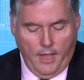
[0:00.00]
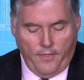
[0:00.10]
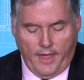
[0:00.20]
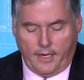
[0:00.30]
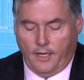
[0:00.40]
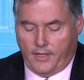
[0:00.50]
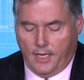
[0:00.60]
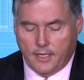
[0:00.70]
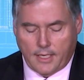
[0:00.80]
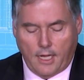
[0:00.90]
That the
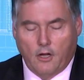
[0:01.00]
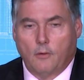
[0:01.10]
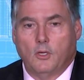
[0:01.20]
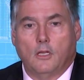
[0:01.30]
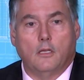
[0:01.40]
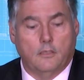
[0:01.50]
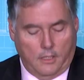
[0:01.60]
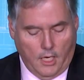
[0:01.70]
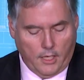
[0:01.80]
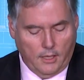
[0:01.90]
unaccountable,
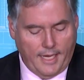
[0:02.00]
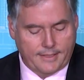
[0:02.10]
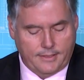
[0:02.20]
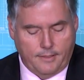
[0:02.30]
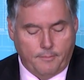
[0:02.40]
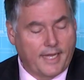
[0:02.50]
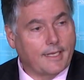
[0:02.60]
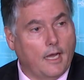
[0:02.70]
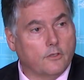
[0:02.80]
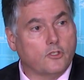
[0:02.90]
unelected Met
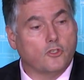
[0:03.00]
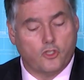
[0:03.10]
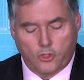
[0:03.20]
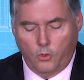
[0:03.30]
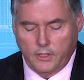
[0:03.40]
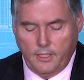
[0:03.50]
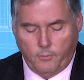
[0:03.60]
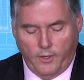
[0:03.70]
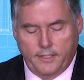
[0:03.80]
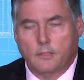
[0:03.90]
Council, solely
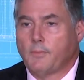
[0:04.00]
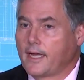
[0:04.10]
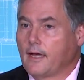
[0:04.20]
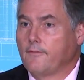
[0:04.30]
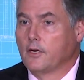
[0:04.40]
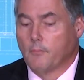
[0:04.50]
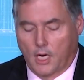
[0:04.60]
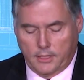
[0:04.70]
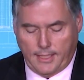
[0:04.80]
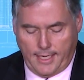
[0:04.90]
appointed by Governor
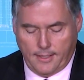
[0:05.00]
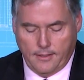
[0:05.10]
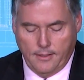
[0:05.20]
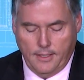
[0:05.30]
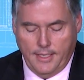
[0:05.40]
Mark Dayton,